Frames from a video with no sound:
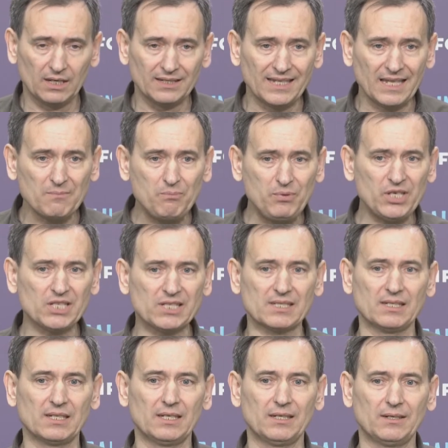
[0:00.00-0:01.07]
as we're
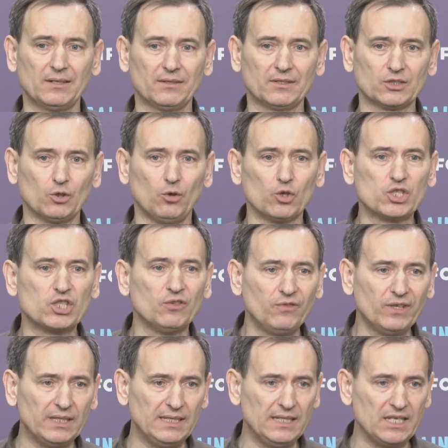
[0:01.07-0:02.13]
used to say now,